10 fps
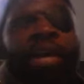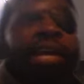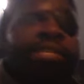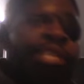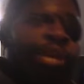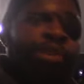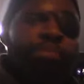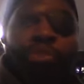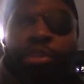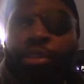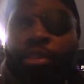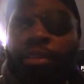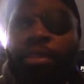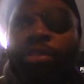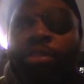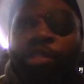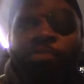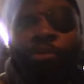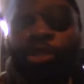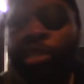badass air we breathing, this
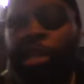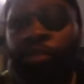bullshit